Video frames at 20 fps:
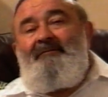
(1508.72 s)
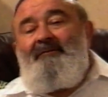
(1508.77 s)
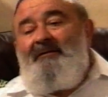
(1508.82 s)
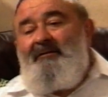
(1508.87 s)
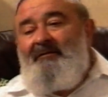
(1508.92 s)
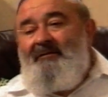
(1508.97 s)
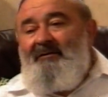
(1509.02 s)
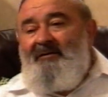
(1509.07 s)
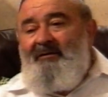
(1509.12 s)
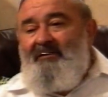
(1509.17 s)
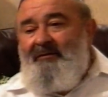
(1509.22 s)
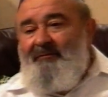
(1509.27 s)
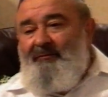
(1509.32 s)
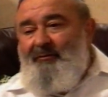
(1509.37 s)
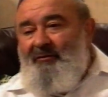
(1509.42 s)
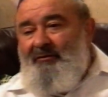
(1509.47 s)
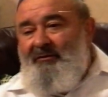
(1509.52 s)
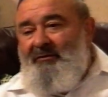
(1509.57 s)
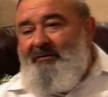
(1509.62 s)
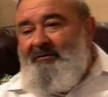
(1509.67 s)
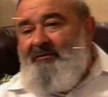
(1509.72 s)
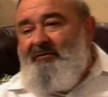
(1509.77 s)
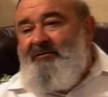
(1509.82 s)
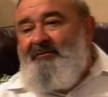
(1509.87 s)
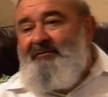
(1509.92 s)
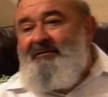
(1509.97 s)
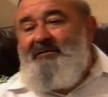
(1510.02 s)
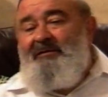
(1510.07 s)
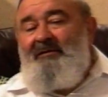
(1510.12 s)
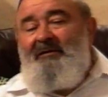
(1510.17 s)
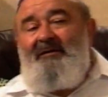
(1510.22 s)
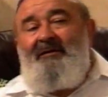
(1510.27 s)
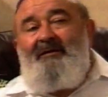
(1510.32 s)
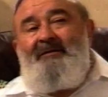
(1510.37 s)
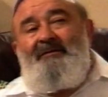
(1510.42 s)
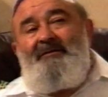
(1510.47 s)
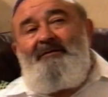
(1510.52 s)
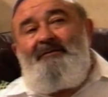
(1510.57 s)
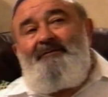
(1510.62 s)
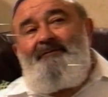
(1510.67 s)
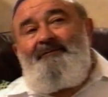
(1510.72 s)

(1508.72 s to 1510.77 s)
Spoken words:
near the border to Switzerland.